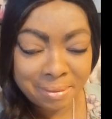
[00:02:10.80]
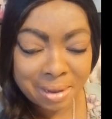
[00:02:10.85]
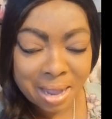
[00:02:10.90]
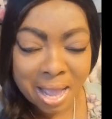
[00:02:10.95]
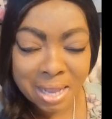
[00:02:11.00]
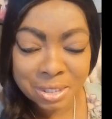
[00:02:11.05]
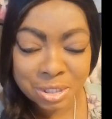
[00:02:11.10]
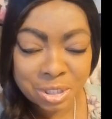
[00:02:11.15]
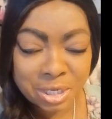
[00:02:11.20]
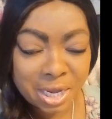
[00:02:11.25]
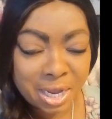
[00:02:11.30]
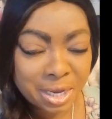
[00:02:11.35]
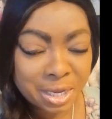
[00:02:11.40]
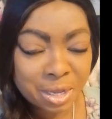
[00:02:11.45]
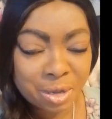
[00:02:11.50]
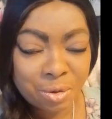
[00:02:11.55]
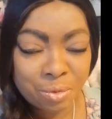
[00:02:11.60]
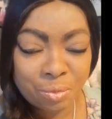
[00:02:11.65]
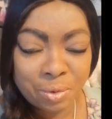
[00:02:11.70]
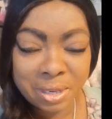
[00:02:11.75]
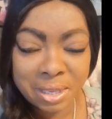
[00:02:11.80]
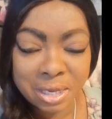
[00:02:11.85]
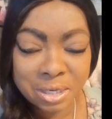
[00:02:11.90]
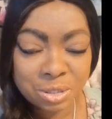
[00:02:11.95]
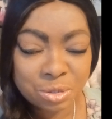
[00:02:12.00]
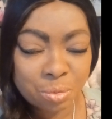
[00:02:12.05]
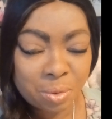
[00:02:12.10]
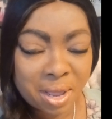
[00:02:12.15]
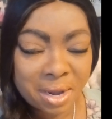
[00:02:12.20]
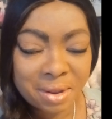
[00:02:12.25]
I tell you, we
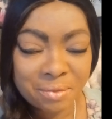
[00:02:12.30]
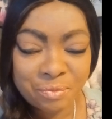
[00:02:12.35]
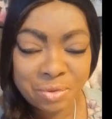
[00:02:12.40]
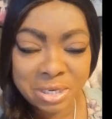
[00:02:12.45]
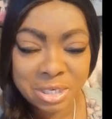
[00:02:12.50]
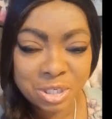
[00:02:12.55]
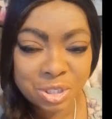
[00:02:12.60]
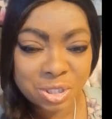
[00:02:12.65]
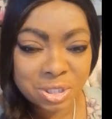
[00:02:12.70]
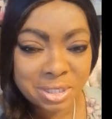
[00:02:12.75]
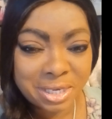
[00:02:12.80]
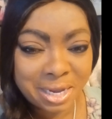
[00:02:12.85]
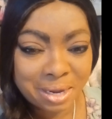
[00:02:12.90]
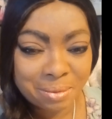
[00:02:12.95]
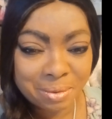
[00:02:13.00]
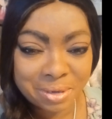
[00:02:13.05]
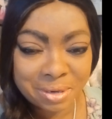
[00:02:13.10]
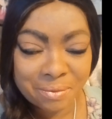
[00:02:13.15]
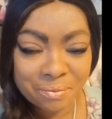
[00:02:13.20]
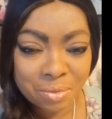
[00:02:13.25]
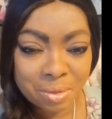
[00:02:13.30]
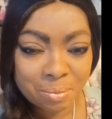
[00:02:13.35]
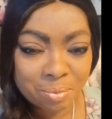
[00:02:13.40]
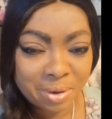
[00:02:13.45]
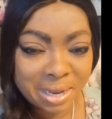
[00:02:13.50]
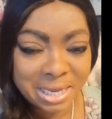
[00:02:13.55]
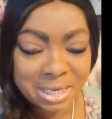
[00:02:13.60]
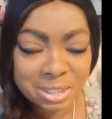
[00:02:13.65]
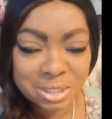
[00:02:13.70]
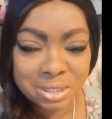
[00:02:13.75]
that dwelleth in the secret of
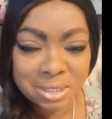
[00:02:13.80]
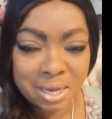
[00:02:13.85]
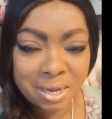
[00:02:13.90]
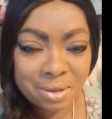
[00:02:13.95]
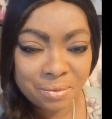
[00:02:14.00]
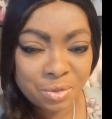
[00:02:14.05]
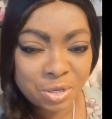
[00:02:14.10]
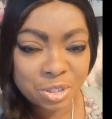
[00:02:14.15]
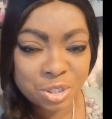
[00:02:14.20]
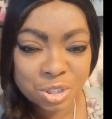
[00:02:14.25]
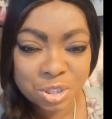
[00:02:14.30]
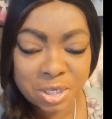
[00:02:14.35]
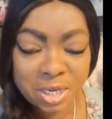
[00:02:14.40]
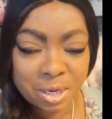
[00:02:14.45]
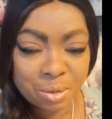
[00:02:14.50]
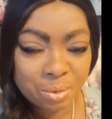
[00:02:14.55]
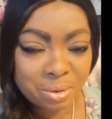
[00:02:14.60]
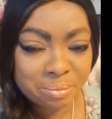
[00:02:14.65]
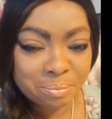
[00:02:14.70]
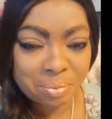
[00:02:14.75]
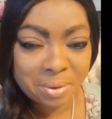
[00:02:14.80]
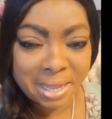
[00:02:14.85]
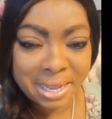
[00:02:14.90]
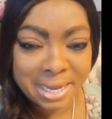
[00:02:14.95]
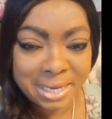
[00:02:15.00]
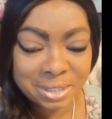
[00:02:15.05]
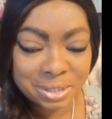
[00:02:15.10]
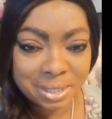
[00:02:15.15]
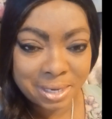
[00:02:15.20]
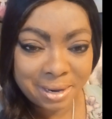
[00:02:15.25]
place, the secret
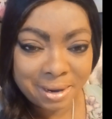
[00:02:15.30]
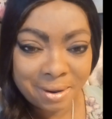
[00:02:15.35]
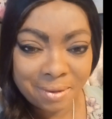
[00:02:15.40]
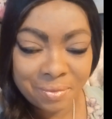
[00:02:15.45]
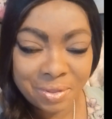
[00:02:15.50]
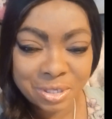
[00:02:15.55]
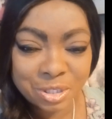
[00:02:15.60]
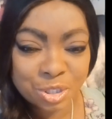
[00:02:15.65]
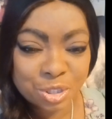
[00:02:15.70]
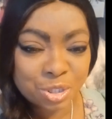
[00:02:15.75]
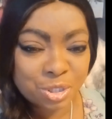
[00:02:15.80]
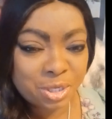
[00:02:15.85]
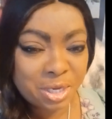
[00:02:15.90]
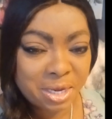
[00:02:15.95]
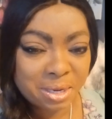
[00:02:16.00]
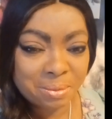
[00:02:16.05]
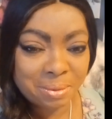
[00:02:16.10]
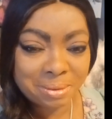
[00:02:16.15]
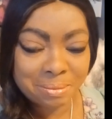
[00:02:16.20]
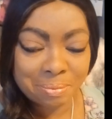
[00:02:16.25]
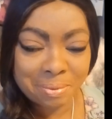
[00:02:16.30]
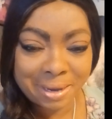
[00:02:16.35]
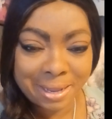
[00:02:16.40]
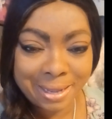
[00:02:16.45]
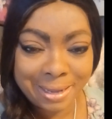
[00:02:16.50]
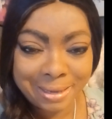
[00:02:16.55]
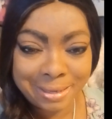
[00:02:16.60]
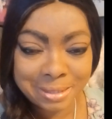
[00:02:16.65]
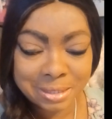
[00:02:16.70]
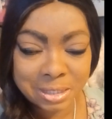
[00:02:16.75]
place, the secret
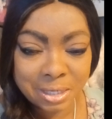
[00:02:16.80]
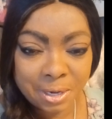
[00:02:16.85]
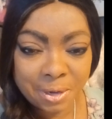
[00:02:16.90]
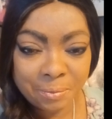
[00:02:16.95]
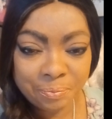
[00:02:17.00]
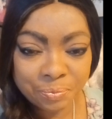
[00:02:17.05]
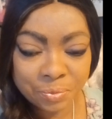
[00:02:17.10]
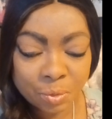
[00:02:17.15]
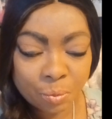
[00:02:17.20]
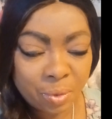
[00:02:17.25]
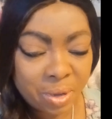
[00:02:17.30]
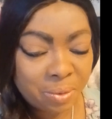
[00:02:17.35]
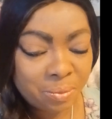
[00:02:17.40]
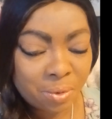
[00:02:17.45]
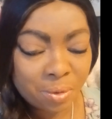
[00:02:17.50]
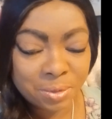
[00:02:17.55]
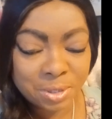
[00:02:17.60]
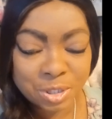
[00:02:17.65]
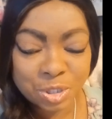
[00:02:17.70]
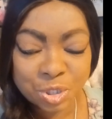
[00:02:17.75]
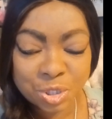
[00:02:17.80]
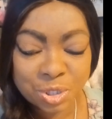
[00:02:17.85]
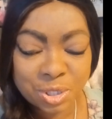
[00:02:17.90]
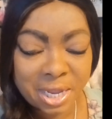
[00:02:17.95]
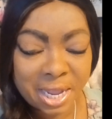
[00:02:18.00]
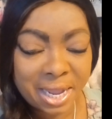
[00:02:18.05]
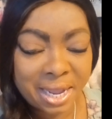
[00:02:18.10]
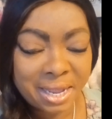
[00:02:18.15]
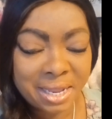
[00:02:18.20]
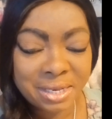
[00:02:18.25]
place. We want to
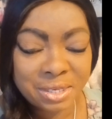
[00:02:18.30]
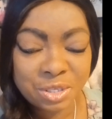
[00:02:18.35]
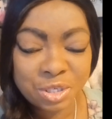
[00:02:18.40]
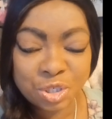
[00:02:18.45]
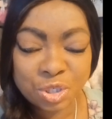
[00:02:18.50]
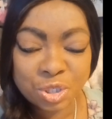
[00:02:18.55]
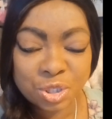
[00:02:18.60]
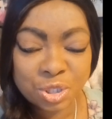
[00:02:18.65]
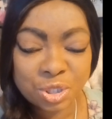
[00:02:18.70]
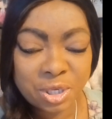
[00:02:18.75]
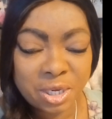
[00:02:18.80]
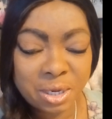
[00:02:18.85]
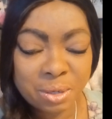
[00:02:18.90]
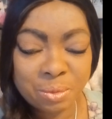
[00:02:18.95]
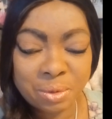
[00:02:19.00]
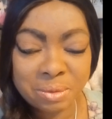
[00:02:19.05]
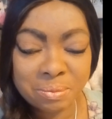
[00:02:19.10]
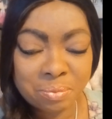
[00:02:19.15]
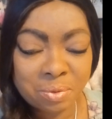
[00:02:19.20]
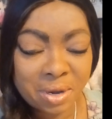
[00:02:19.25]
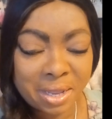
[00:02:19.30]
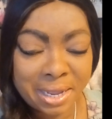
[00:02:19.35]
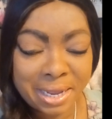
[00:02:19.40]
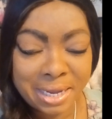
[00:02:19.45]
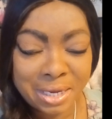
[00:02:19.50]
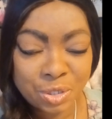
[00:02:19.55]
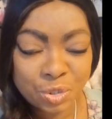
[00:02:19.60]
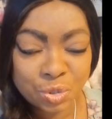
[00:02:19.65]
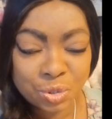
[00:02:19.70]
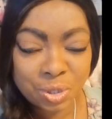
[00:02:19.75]
stay in the secret
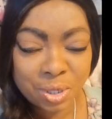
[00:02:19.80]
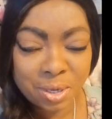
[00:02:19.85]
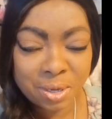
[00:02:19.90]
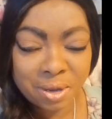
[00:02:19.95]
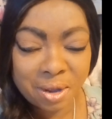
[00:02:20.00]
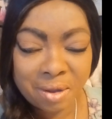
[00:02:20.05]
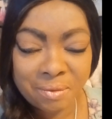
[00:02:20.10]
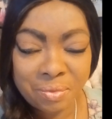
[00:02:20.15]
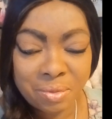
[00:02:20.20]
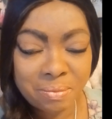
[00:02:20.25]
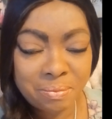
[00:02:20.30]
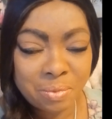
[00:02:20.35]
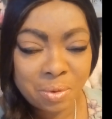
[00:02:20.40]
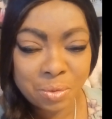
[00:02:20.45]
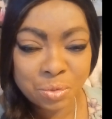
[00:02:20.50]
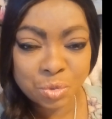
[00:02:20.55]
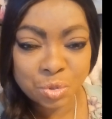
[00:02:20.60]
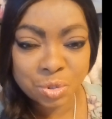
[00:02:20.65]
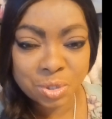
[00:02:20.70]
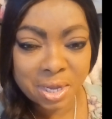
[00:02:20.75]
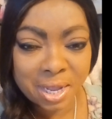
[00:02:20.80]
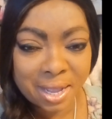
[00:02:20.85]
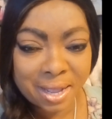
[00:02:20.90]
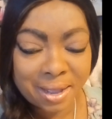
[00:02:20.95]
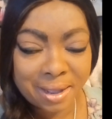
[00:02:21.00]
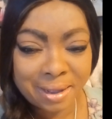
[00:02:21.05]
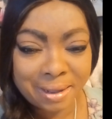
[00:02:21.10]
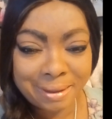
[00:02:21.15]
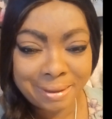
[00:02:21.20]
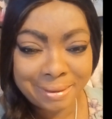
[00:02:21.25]
place of the Most
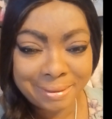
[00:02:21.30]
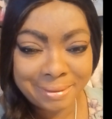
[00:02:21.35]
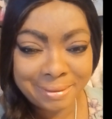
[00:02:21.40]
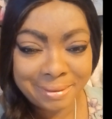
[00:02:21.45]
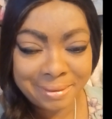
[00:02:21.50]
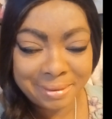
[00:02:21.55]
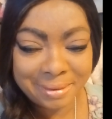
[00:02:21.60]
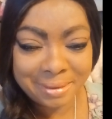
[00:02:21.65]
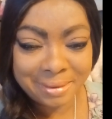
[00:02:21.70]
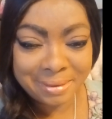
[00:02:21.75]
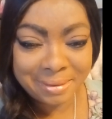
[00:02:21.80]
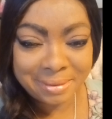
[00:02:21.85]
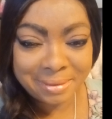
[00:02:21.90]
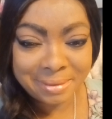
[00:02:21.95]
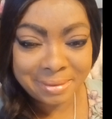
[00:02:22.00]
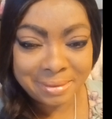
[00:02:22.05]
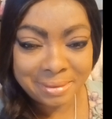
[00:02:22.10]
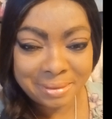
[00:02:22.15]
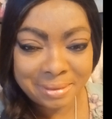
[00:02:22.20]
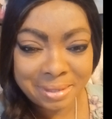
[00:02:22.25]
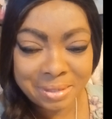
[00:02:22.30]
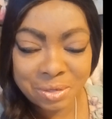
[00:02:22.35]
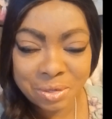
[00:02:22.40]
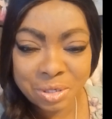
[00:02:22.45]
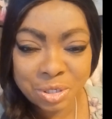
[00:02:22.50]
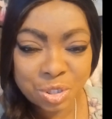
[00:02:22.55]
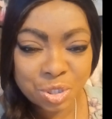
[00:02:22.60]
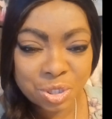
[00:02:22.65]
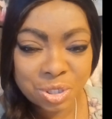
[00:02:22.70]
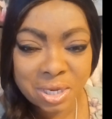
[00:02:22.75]
High, under
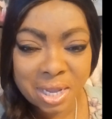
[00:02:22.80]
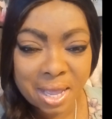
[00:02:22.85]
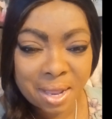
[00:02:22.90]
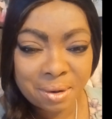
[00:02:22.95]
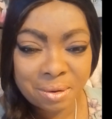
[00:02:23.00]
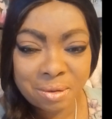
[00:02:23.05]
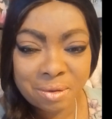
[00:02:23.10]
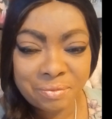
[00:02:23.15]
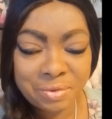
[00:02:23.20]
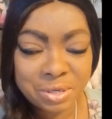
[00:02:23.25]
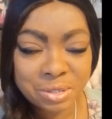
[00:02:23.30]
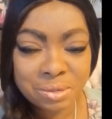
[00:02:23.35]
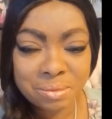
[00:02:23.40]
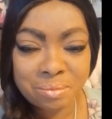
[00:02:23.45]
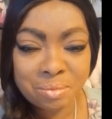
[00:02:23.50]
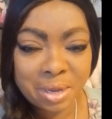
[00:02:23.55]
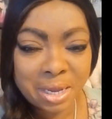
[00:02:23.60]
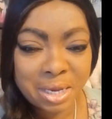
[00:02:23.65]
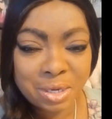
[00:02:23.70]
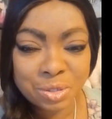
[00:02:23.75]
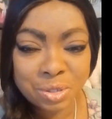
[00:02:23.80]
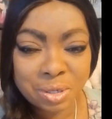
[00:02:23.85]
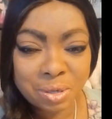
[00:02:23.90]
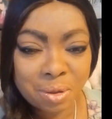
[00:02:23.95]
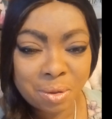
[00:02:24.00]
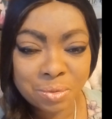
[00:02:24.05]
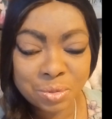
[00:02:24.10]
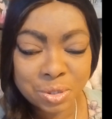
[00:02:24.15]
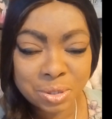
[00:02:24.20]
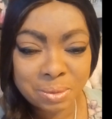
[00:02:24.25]
the shadow of his amazing,
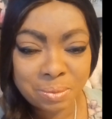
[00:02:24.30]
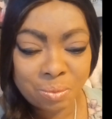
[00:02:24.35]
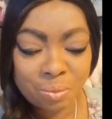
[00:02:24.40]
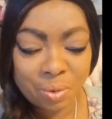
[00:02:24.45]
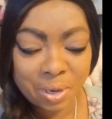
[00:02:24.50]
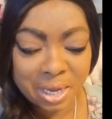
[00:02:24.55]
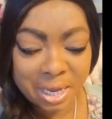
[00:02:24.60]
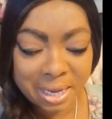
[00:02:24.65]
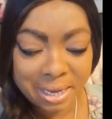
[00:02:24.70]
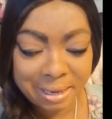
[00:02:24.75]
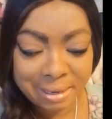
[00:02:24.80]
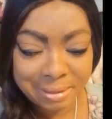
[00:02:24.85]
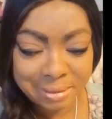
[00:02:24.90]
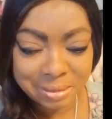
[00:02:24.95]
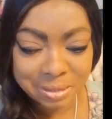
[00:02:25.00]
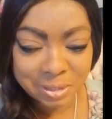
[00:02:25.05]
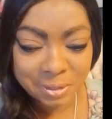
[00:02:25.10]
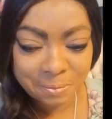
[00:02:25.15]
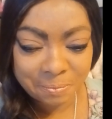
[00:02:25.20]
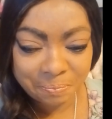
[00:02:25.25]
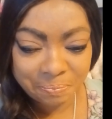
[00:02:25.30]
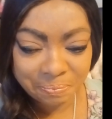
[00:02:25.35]
awesome wings.